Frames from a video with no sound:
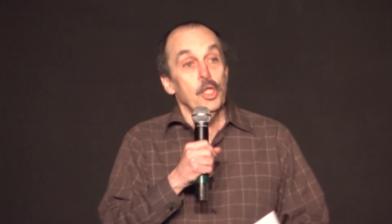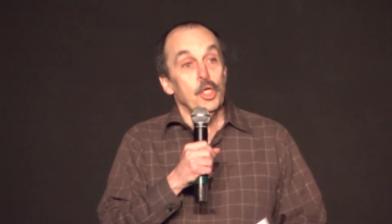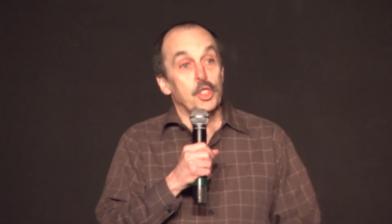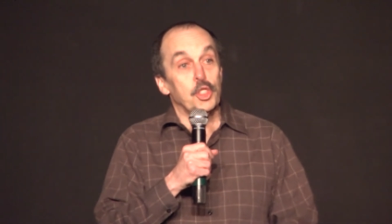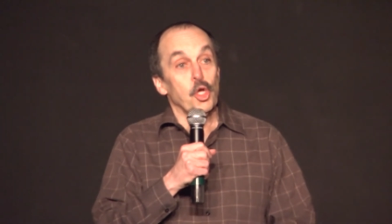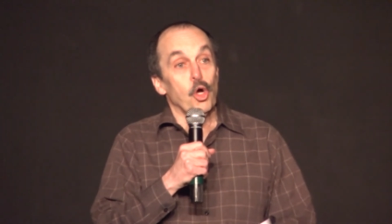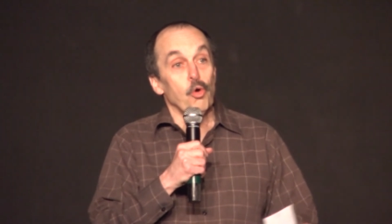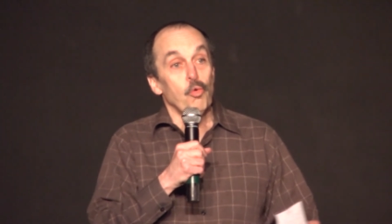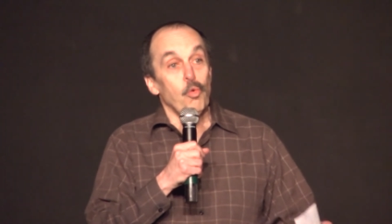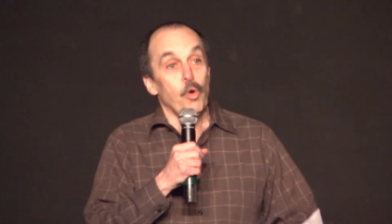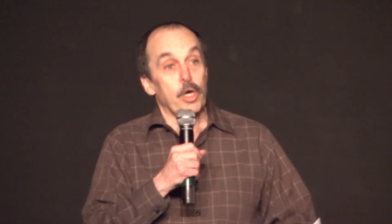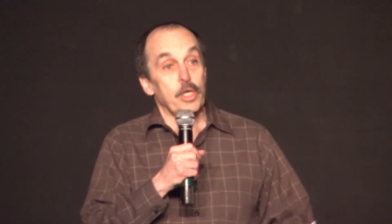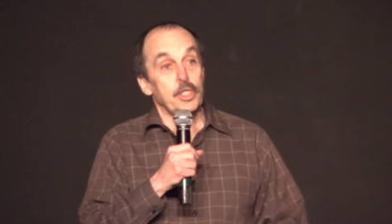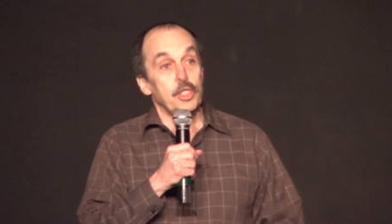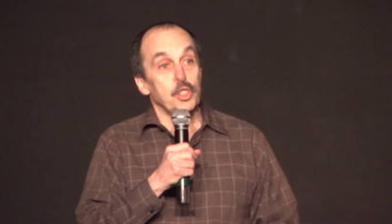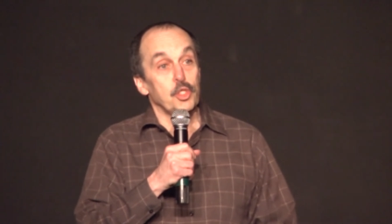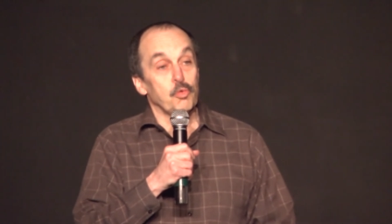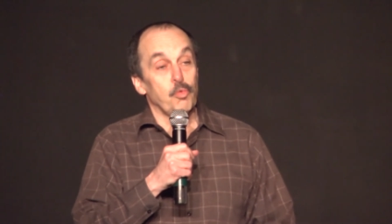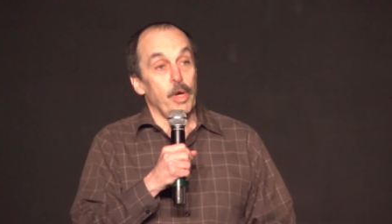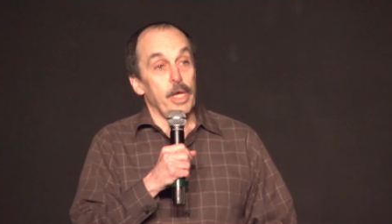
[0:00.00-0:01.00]
The show worked
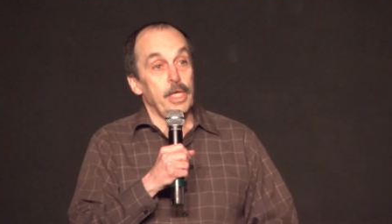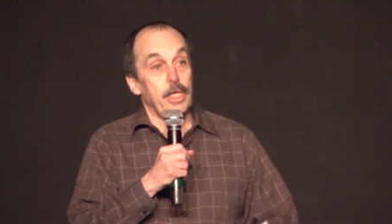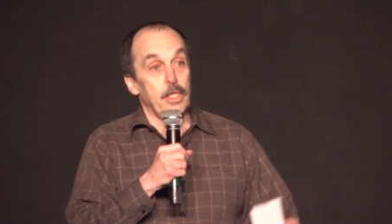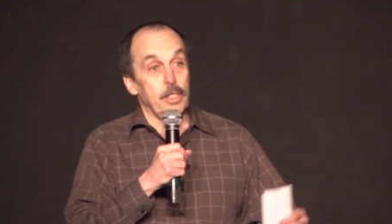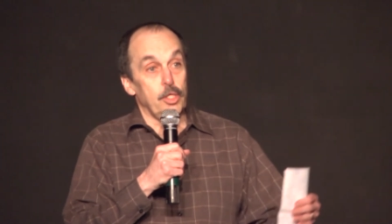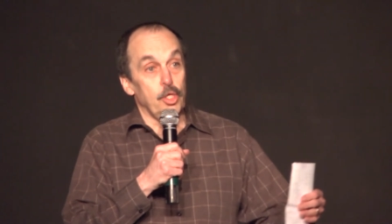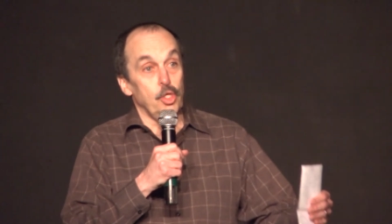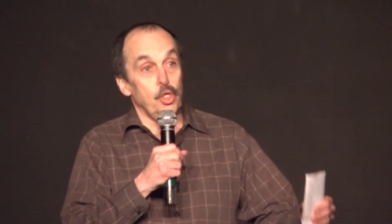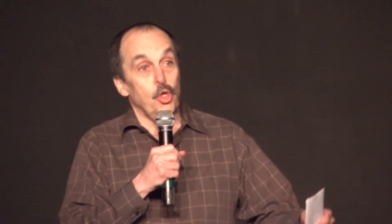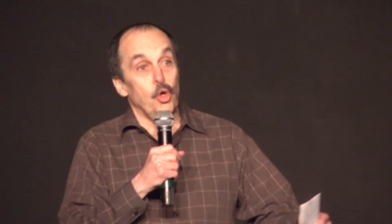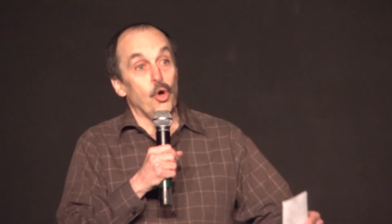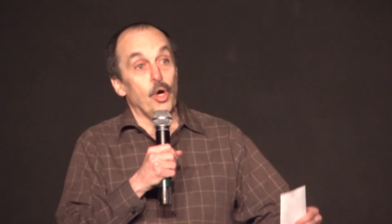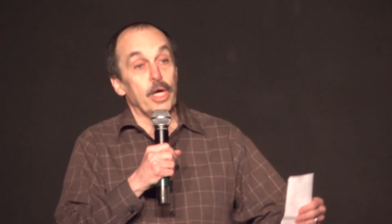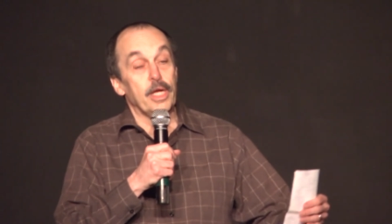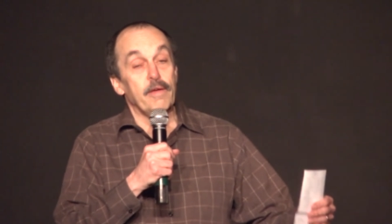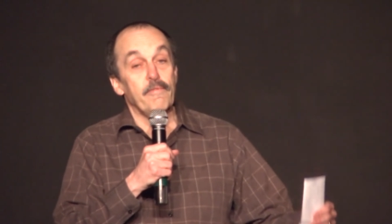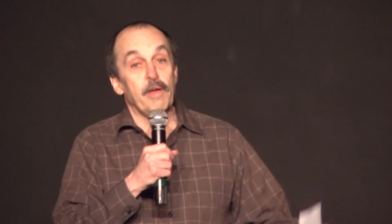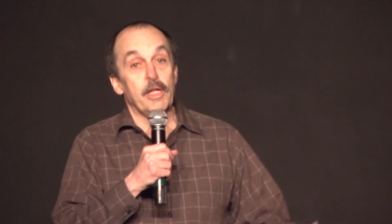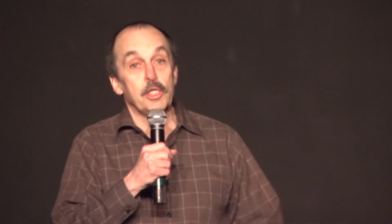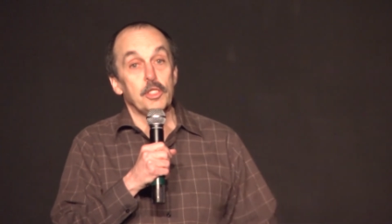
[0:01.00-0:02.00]
its way to New
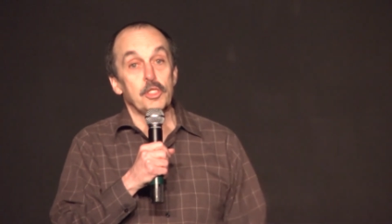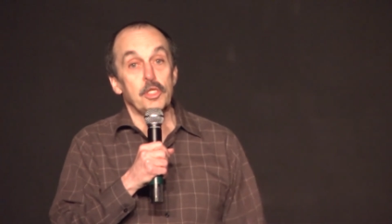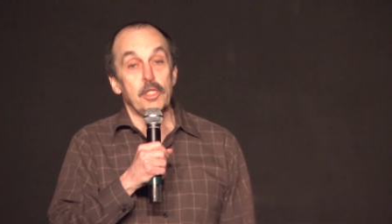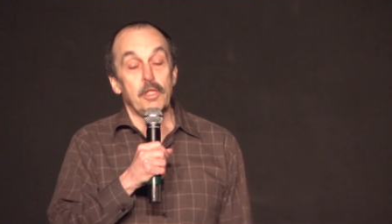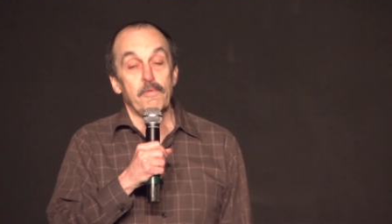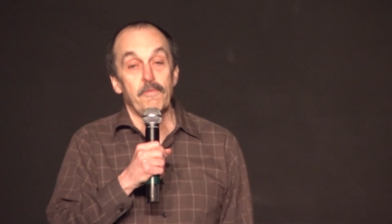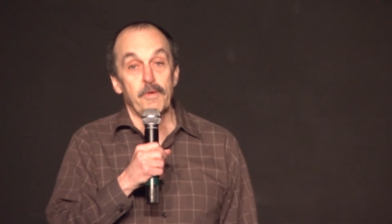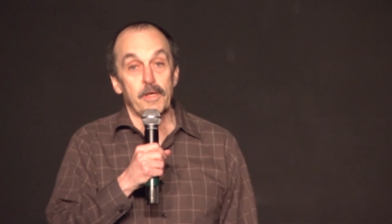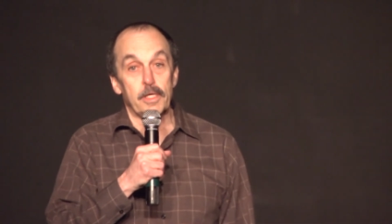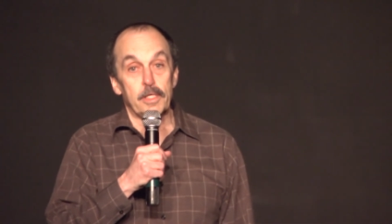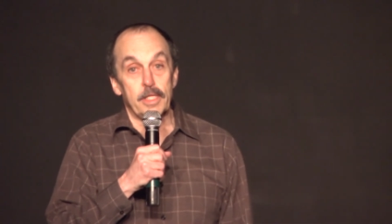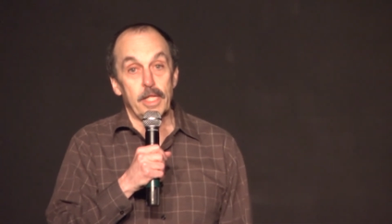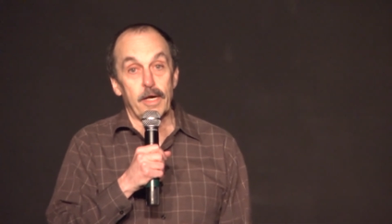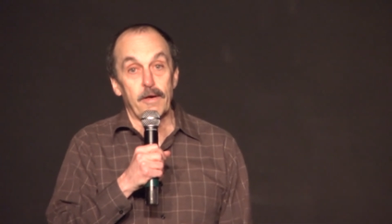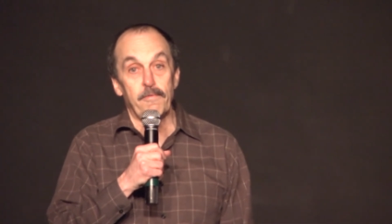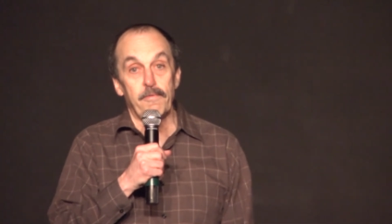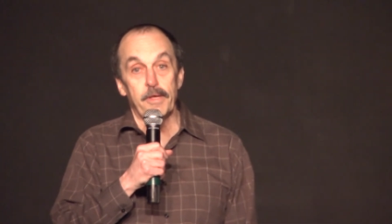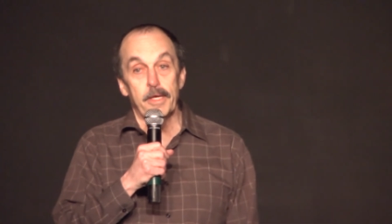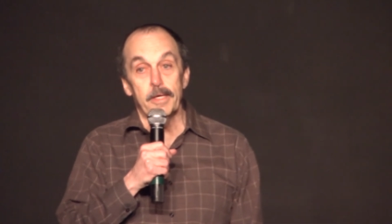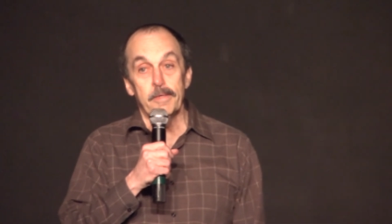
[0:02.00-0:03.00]
York, eventually to
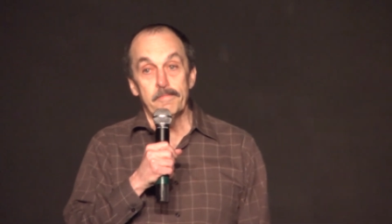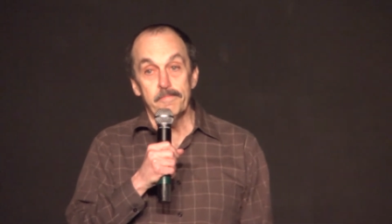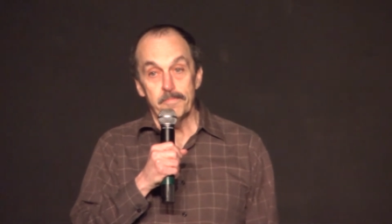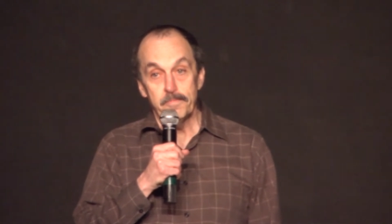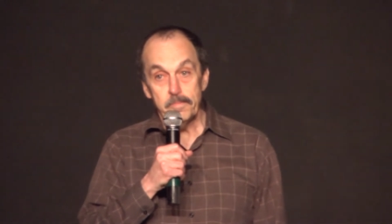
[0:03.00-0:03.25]
Philadelphia.